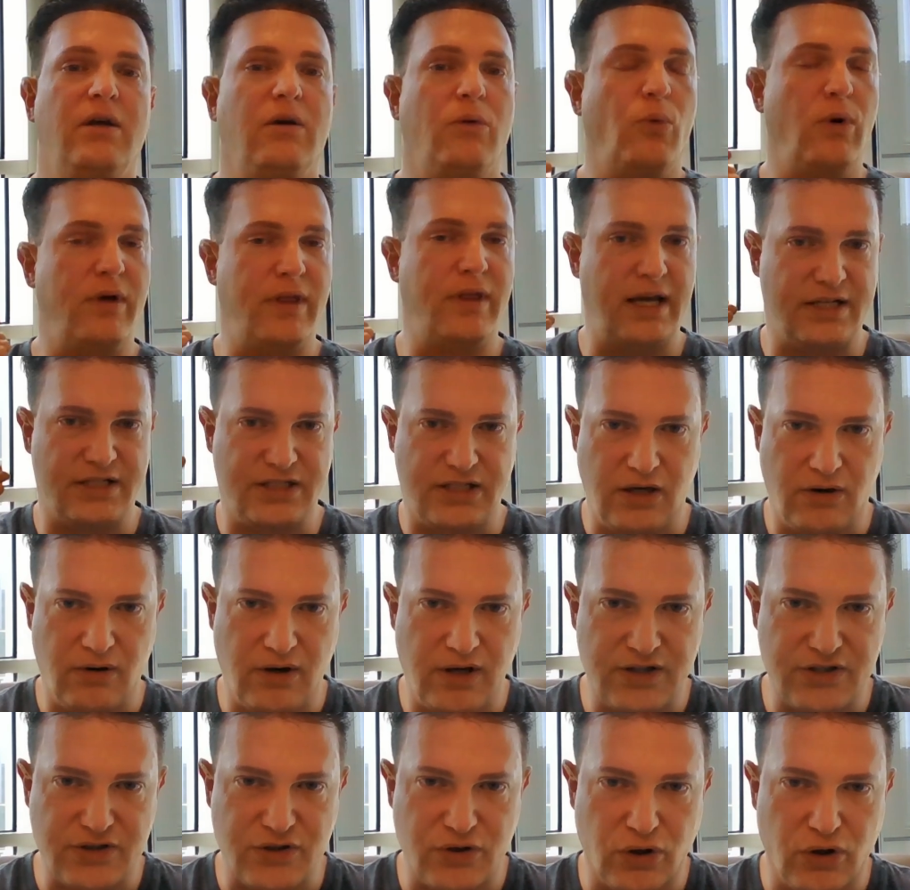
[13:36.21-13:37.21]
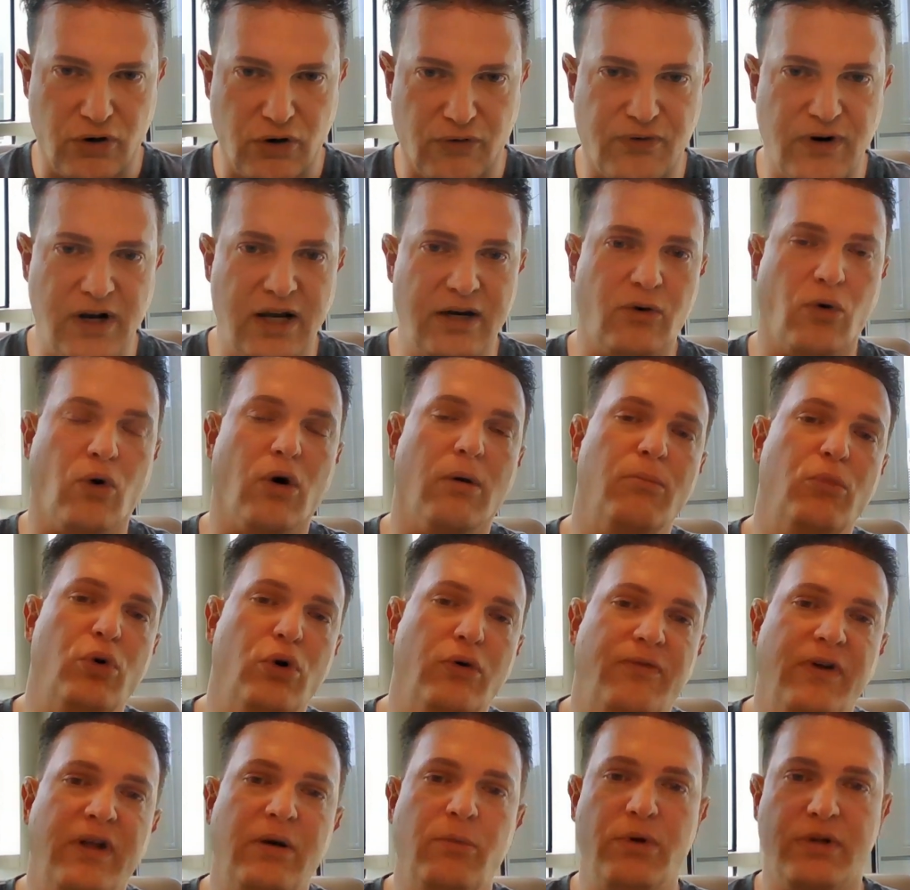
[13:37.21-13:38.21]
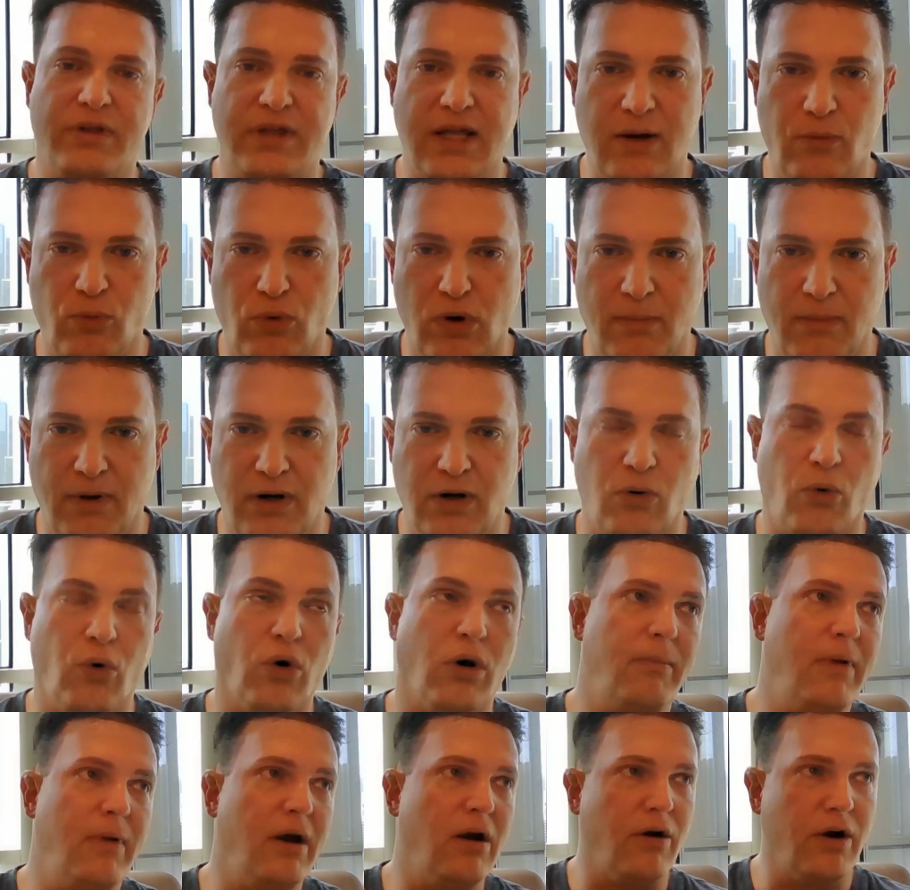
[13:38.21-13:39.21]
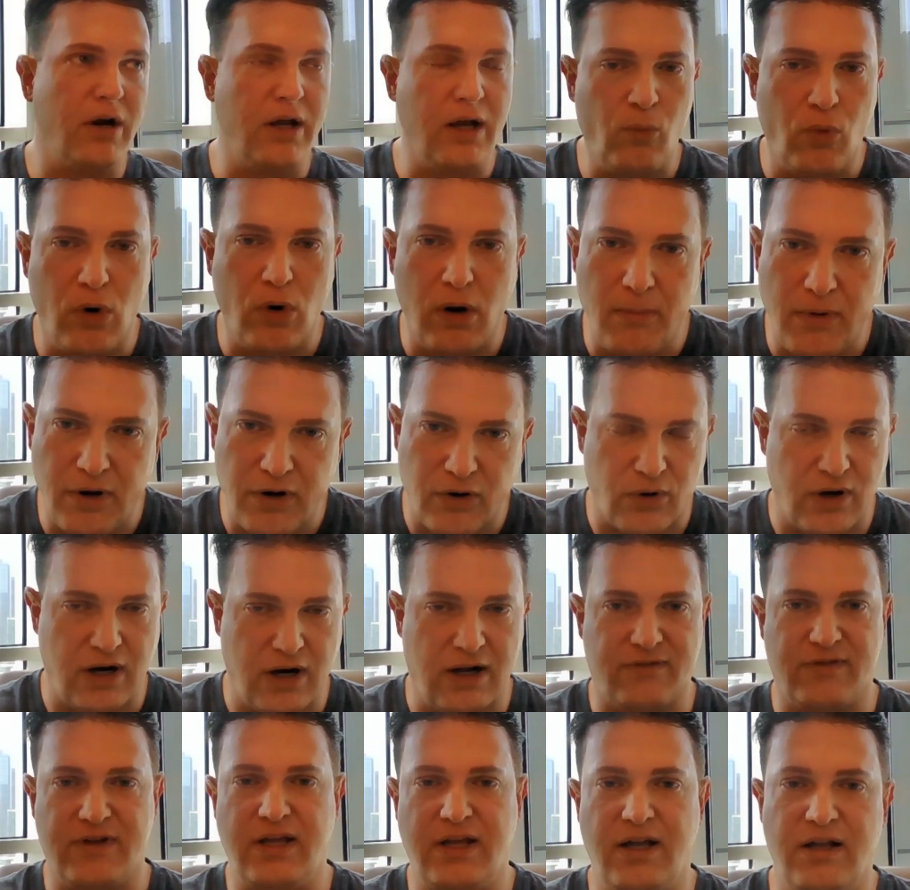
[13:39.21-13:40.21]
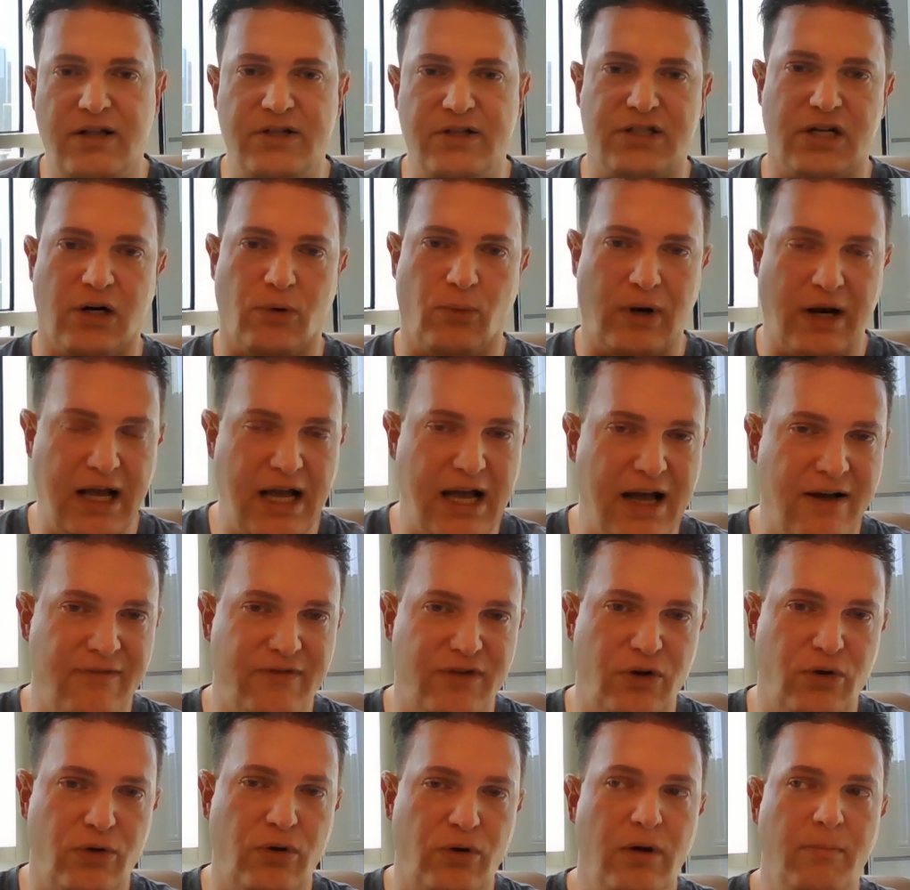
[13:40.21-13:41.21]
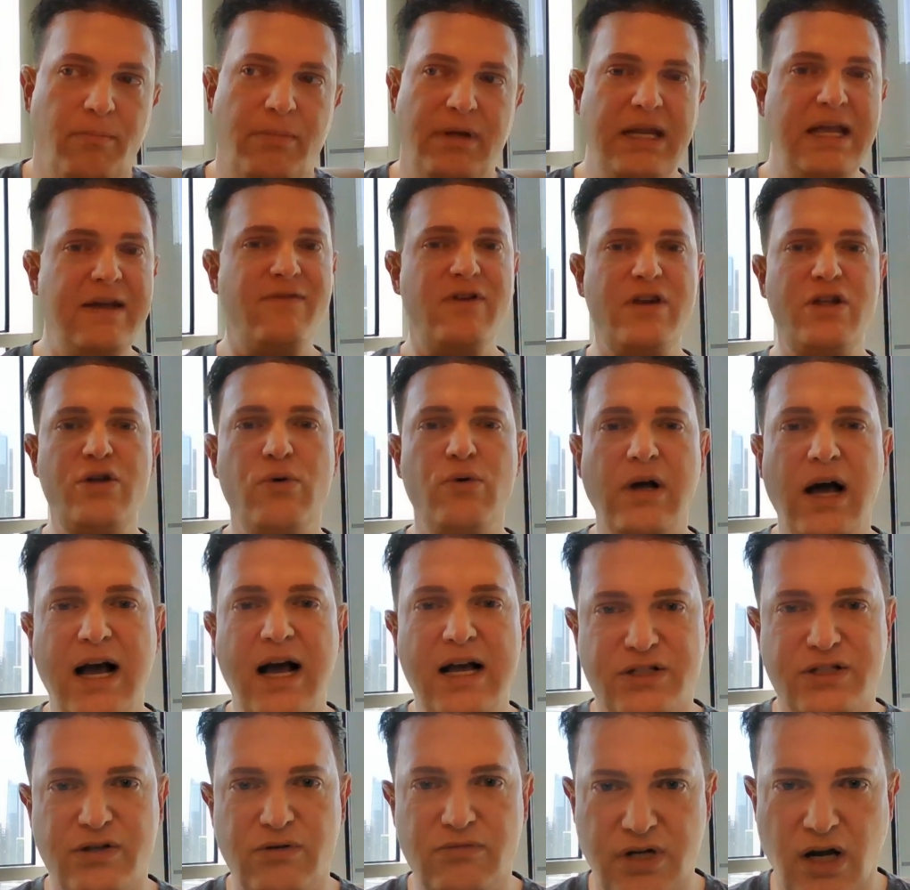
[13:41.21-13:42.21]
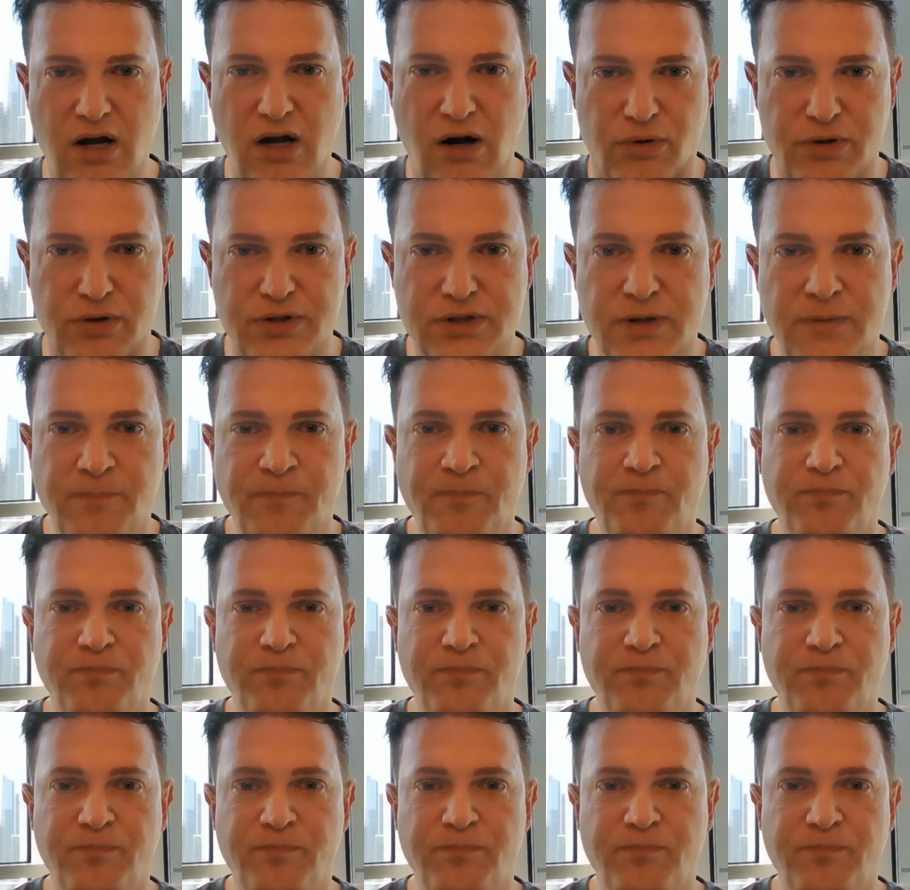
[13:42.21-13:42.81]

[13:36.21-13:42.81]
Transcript: with a serious girlfriend or move in with a woman or marry a woman or have kids or what have you. But even you guys who don't,